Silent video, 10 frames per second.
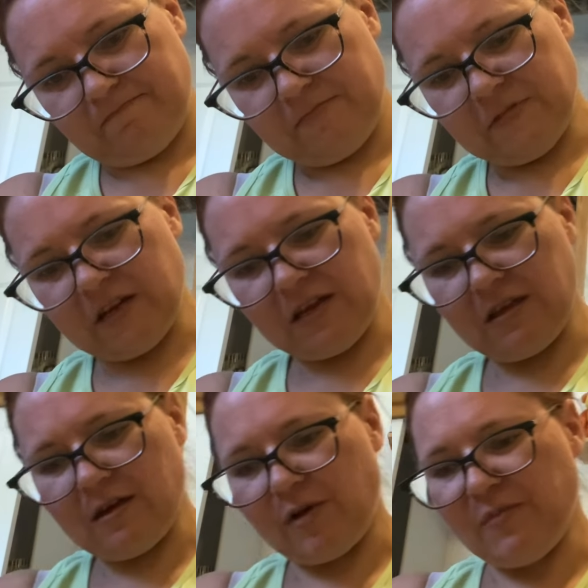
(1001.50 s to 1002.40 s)
Then I
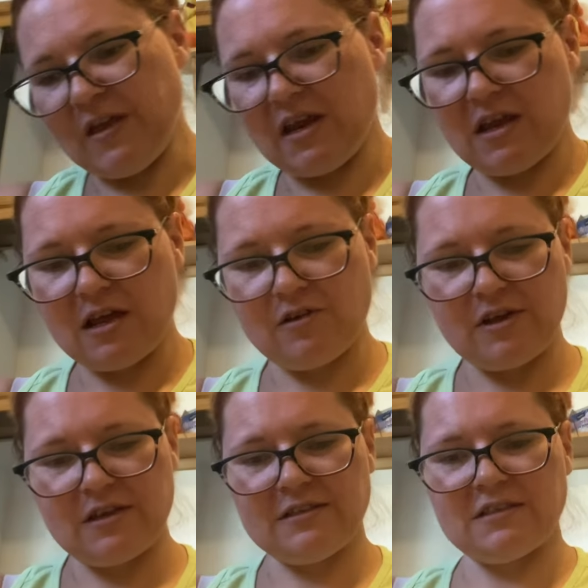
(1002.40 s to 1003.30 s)
can get my painting
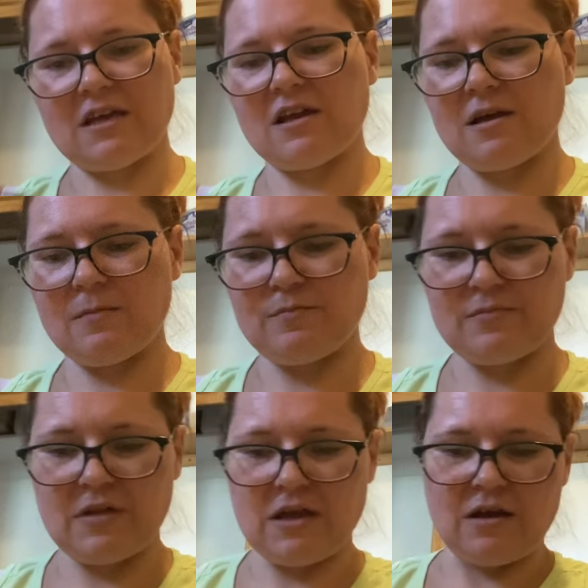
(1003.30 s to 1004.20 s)
area set up.
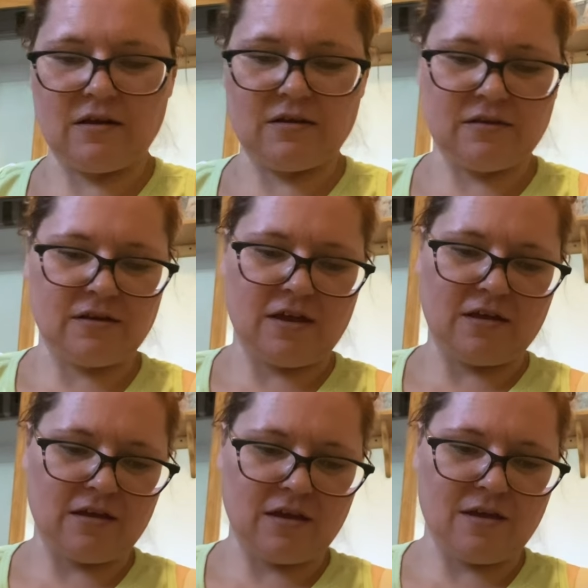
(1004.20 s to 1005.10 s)
And I
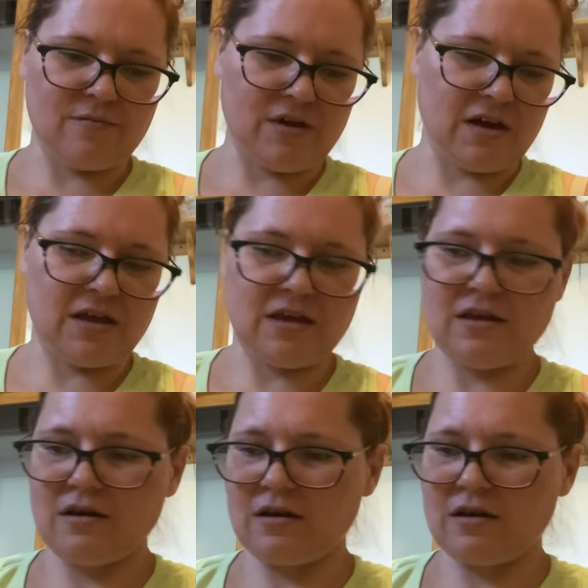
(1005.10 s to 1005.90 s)
can get my